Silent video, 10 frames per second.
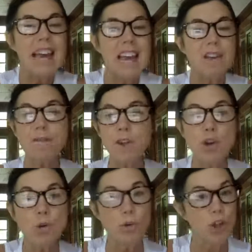If
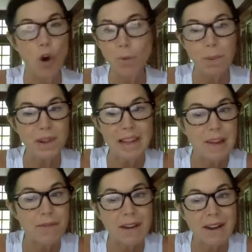you don't
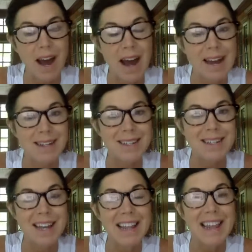believe in
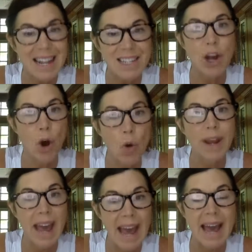guides, that's
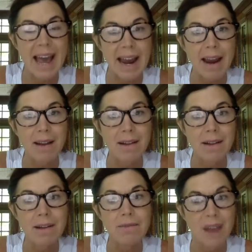okay.
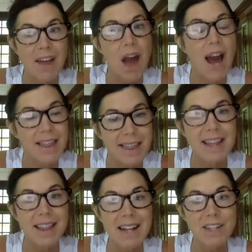I
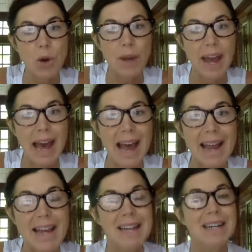think that's
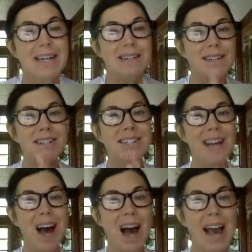okay.
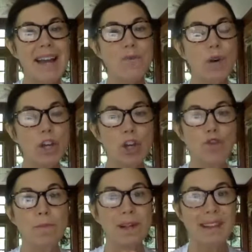Decide what
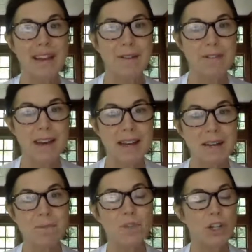you believe
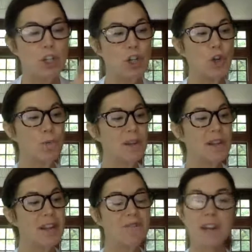in. Do you
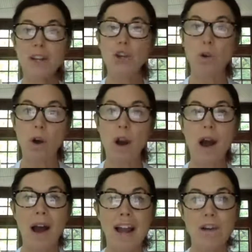believe in your
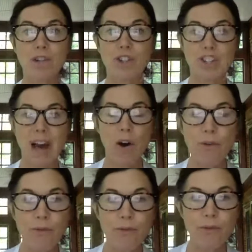higher
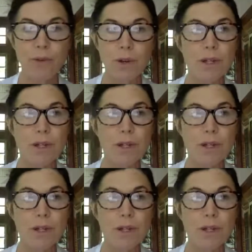self?